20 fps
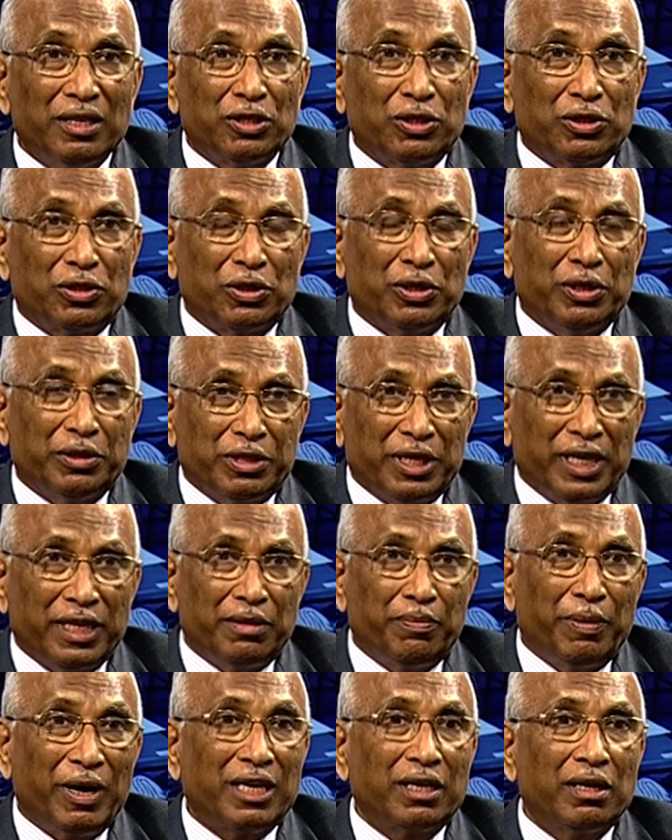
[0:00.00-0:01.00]
To say,
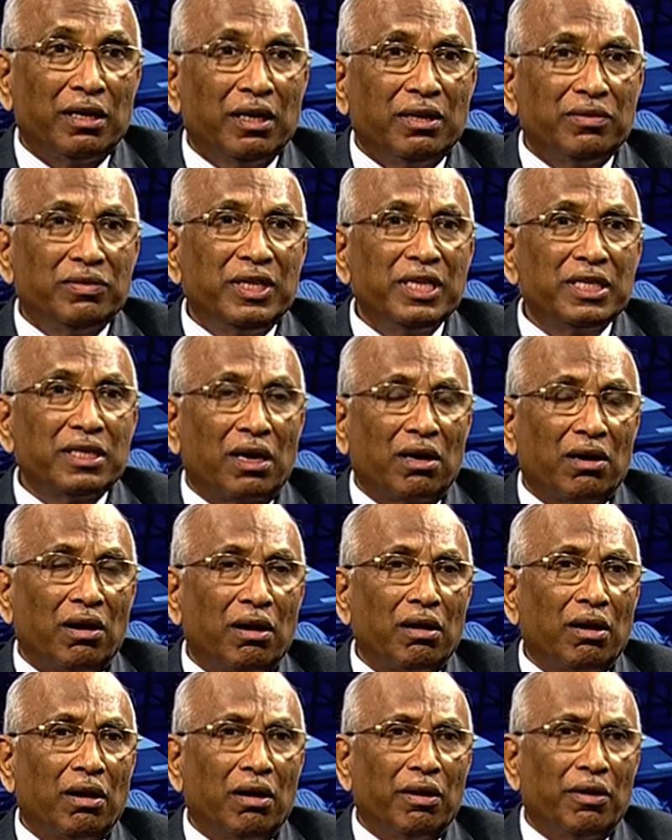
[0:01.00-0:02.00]
but these are
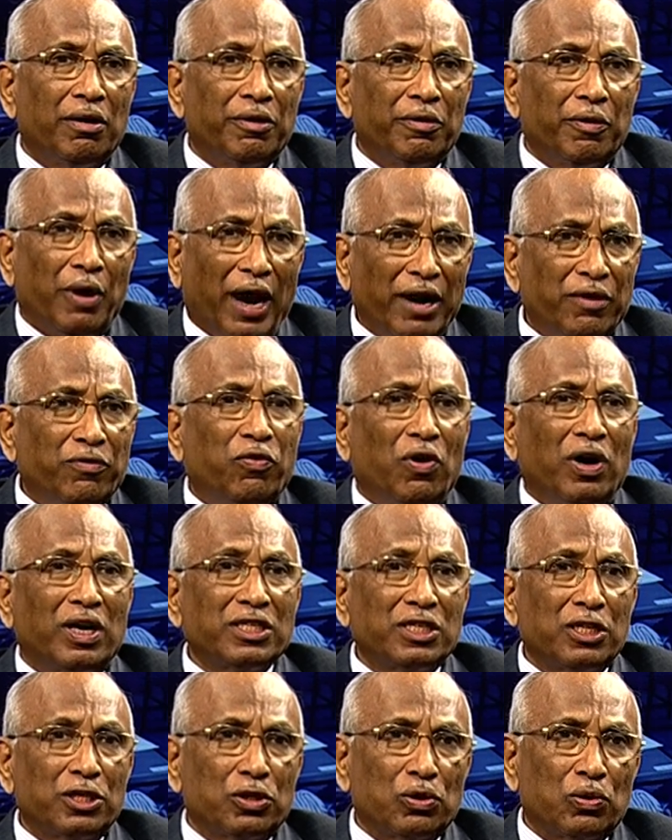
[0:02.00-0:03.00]
all
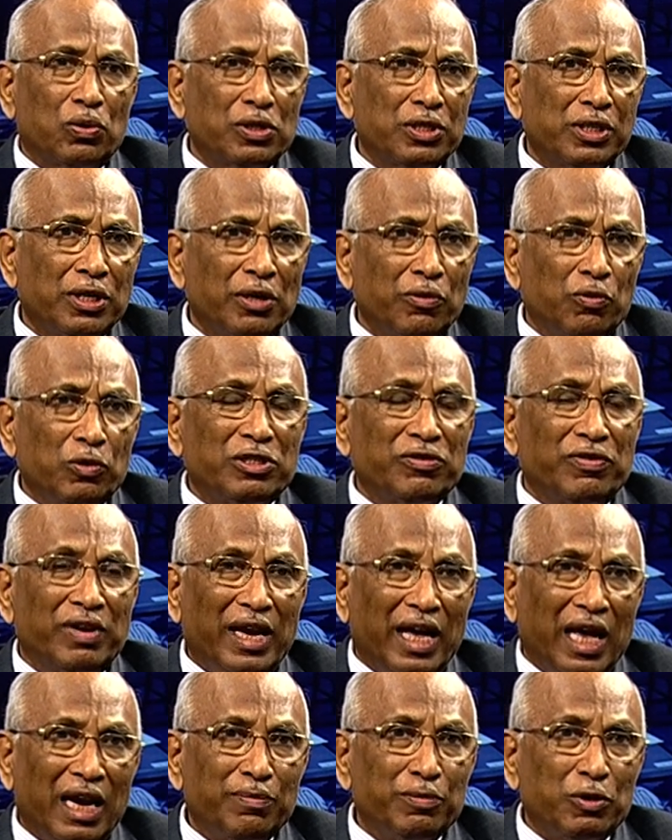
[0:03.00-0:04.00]
advanced tools which will
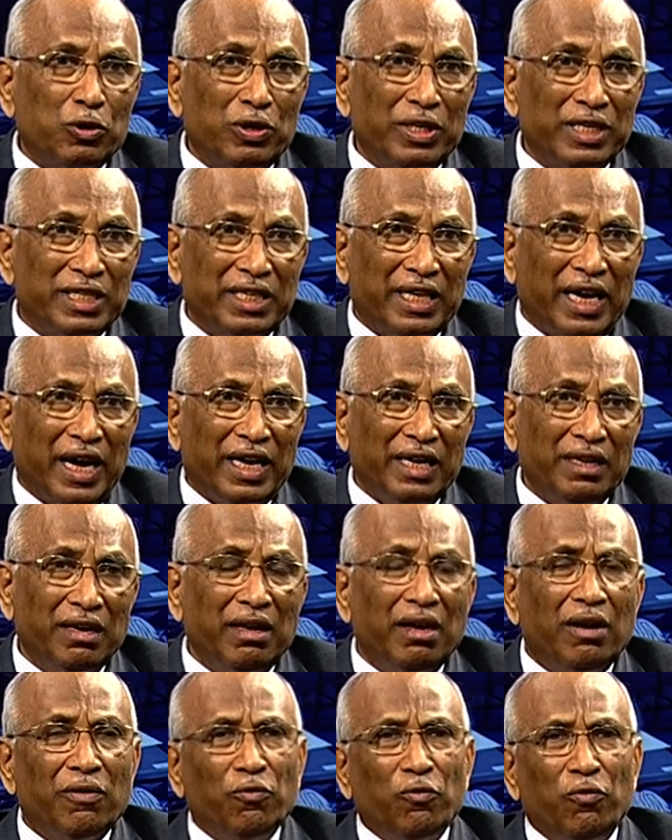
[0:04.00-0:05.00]
help to design
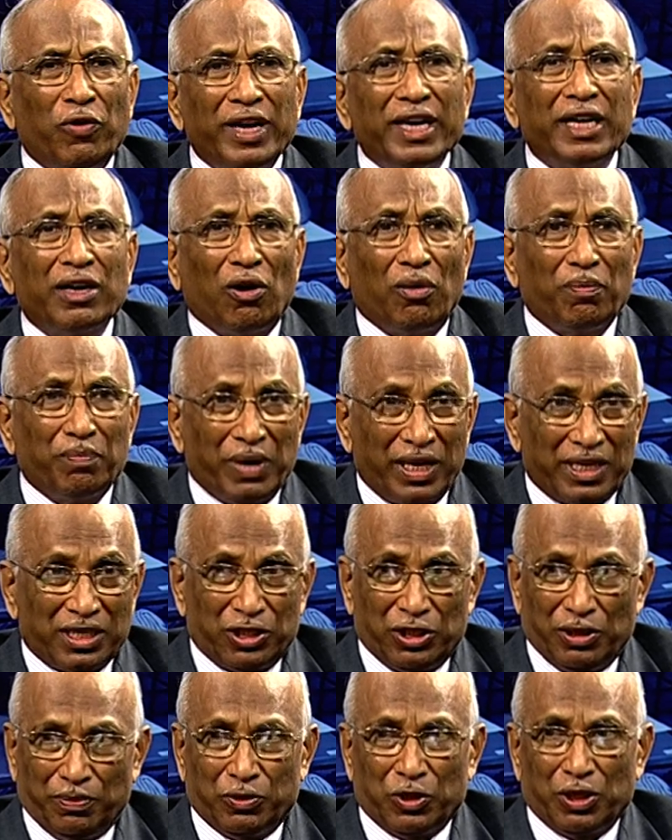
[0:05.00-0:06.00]
very complex
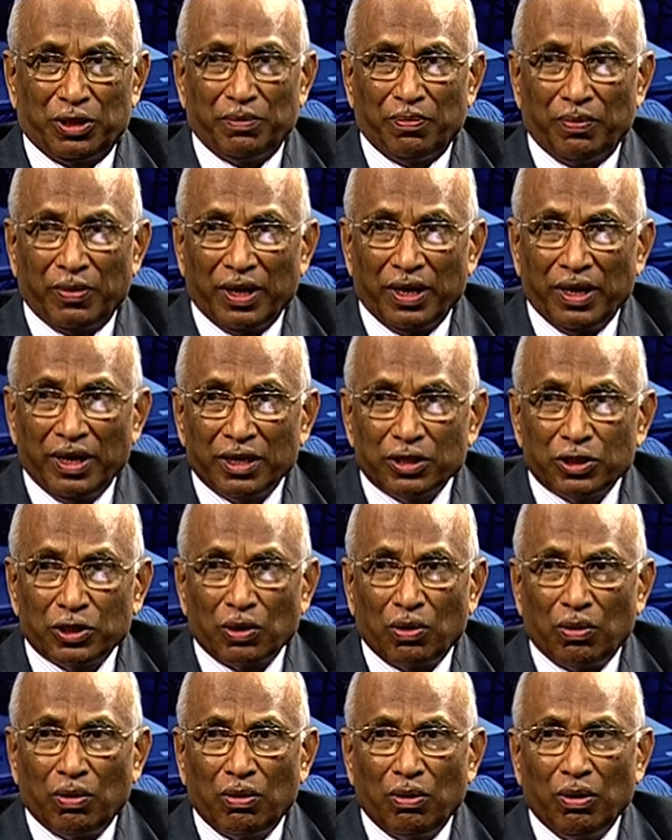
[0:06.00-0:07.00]
chips.
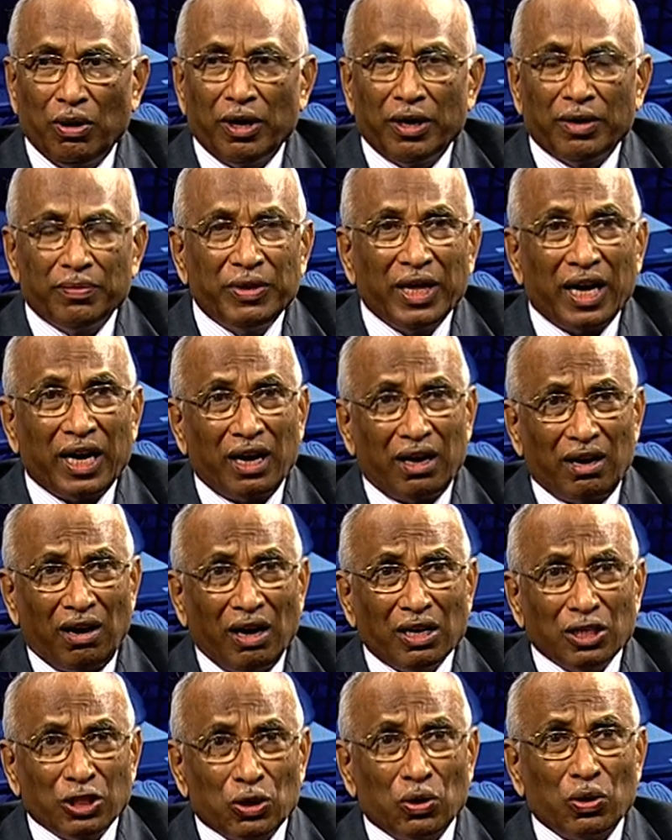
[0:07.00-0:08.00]
So there are
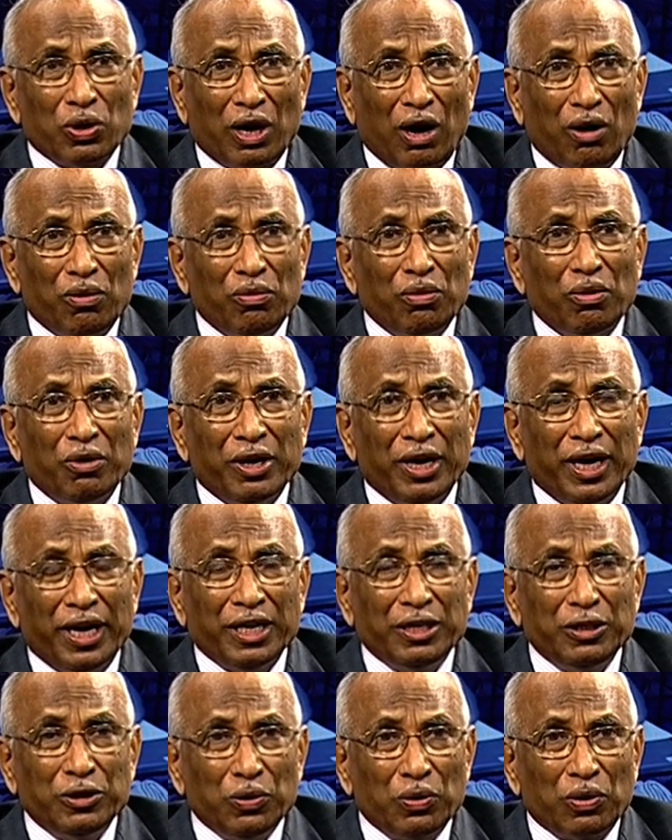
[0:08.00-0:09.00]
also now a
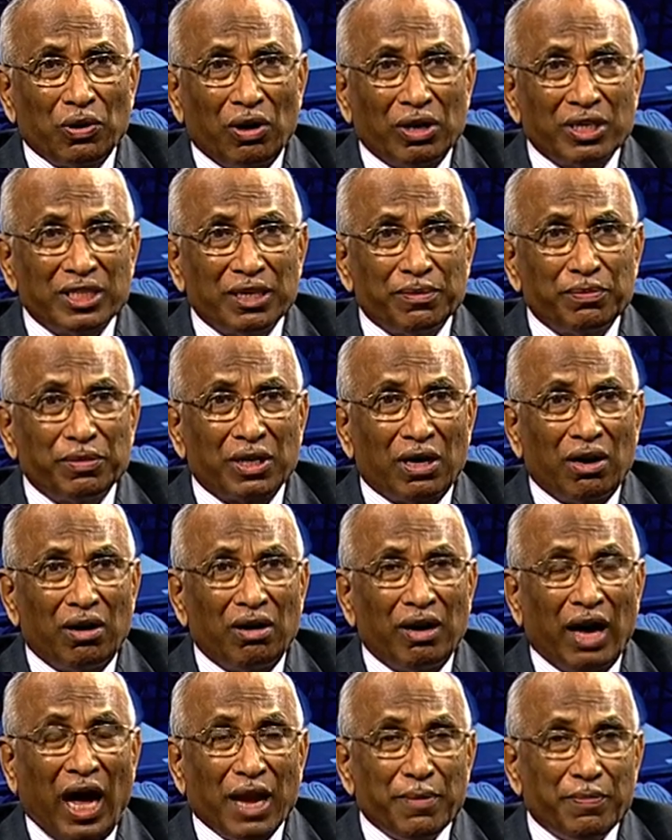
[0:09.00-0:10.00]
new concept
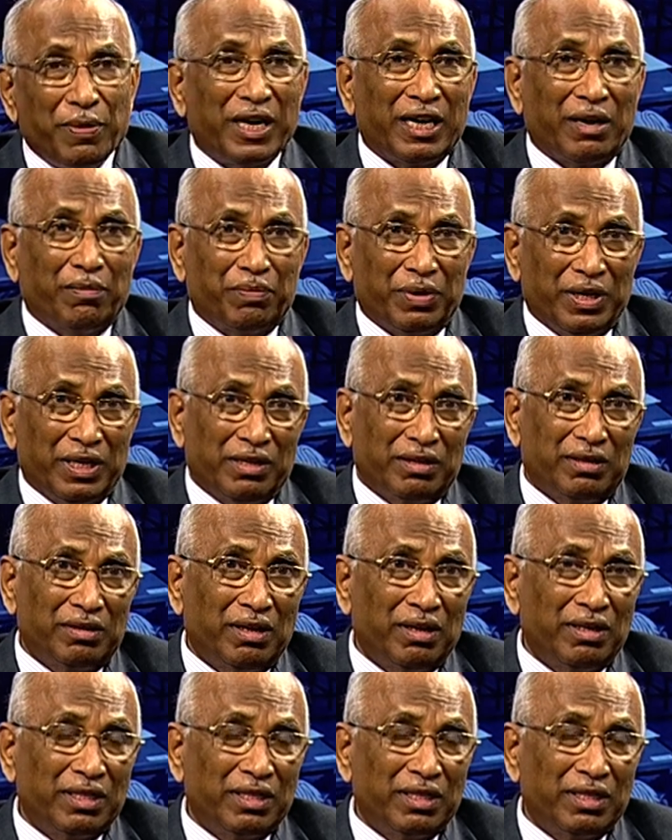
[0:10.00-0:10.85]
called IP companies.